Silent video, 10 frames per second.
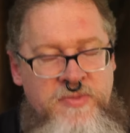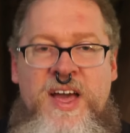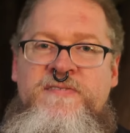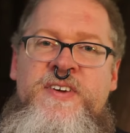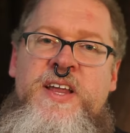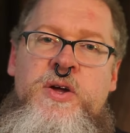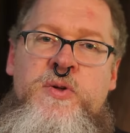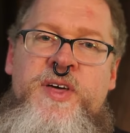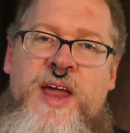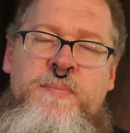that
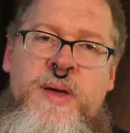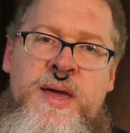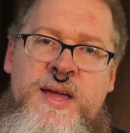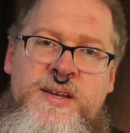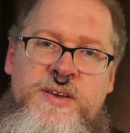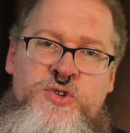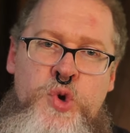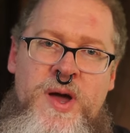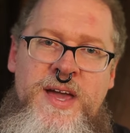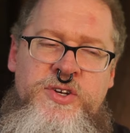video that I made
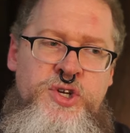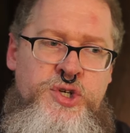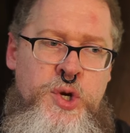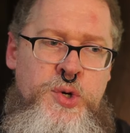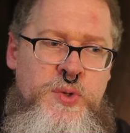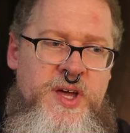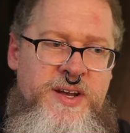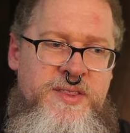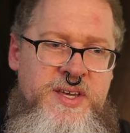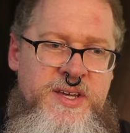trying to show
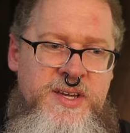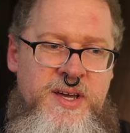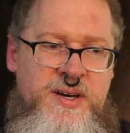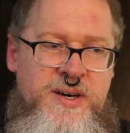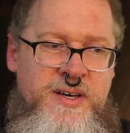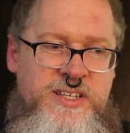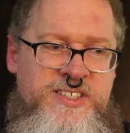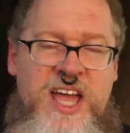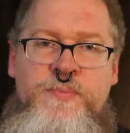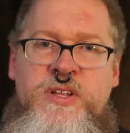that the uh,
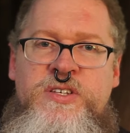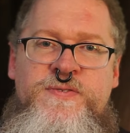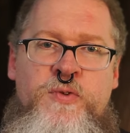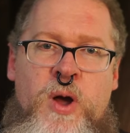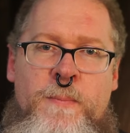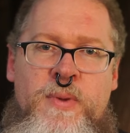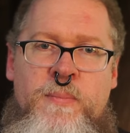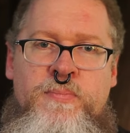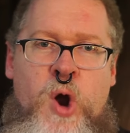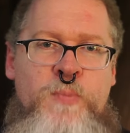statements from
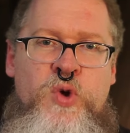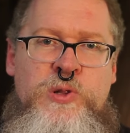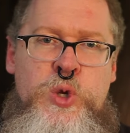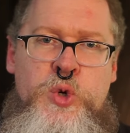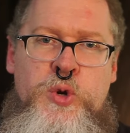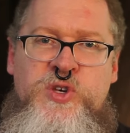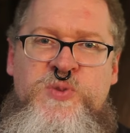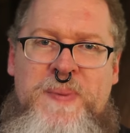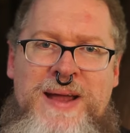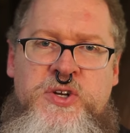Barbara Lerner
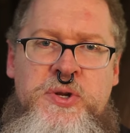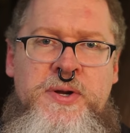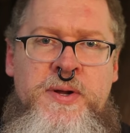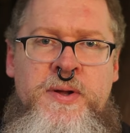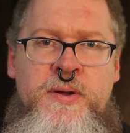Spectre